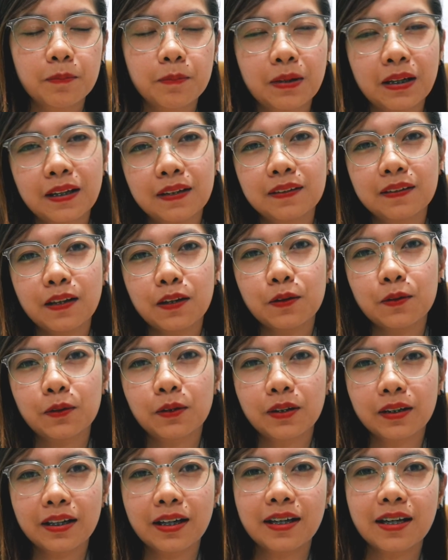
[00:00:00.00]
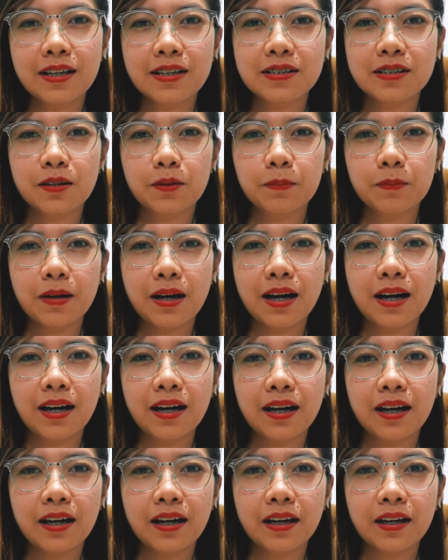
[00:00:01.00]
maganda yung organize ng
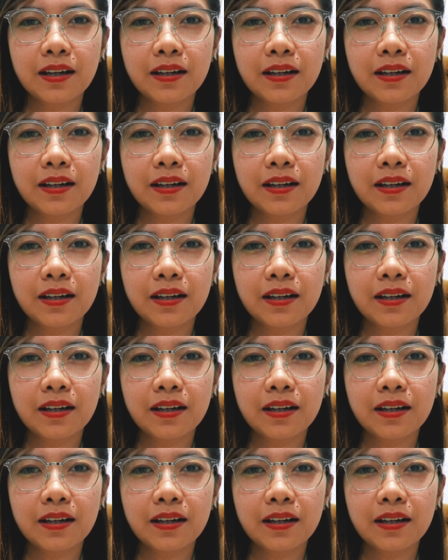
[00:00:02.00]
bahay.